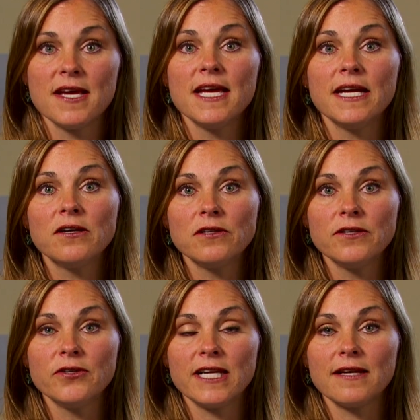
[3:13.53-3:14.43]

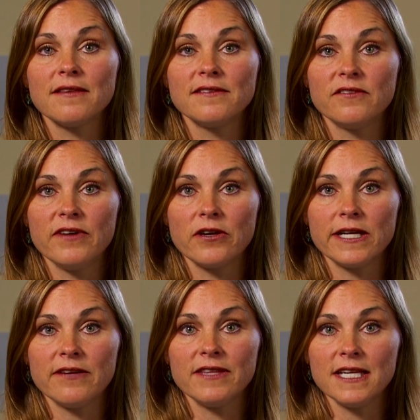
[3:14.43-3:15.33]
including the
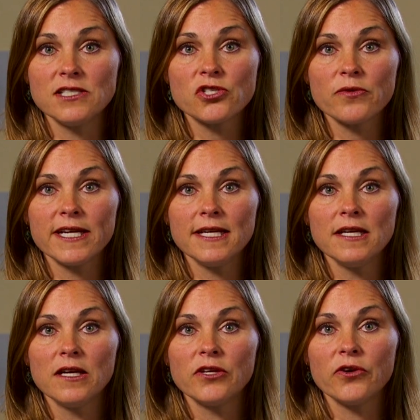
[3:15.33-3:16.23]
severity of the injury,
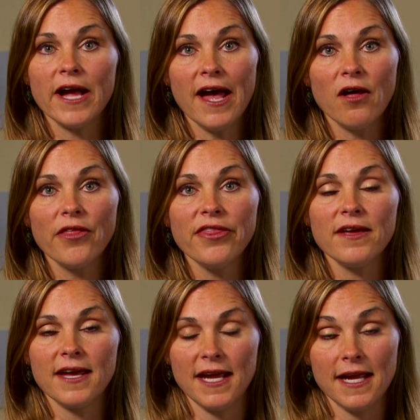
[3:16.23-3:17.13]
your health,
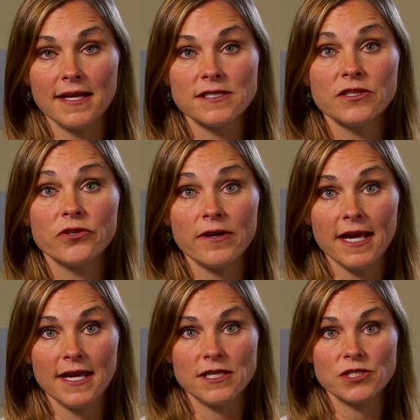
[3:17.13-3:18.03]
and your
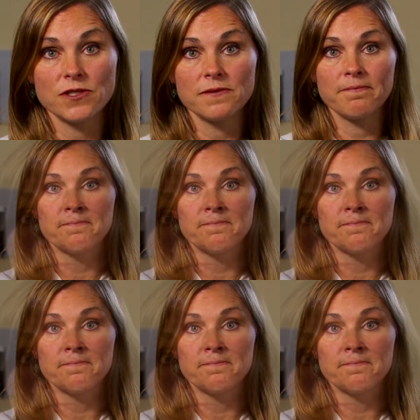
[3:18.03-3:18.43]
age.